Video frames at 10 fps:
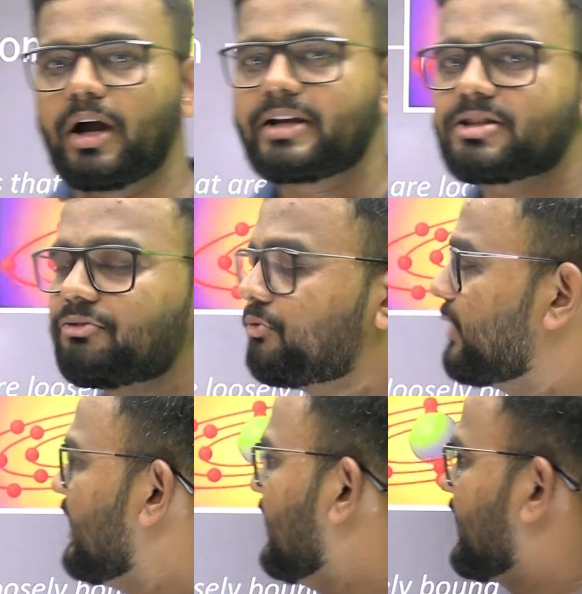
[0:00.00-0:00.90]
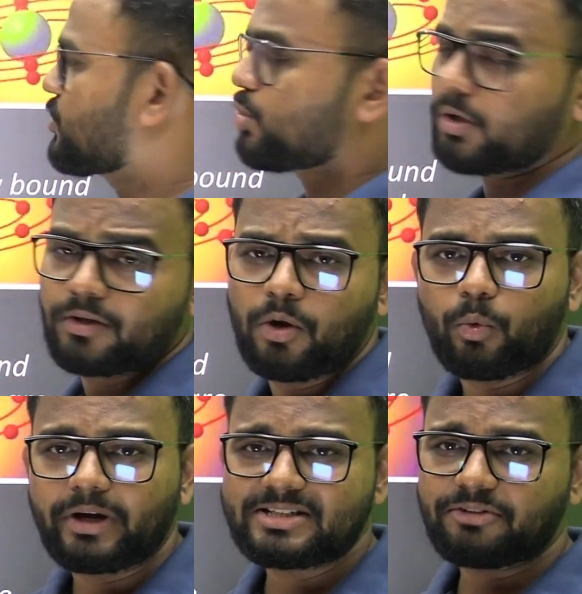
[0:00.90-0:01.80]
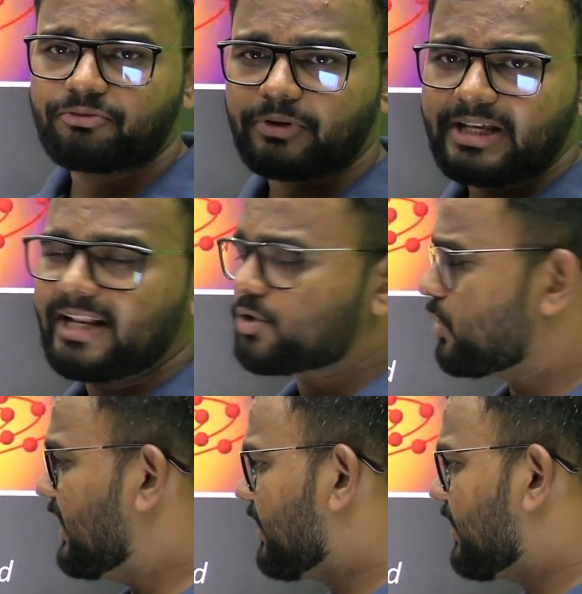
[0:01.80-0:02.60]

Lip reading: It's a free electron. What is a free electron?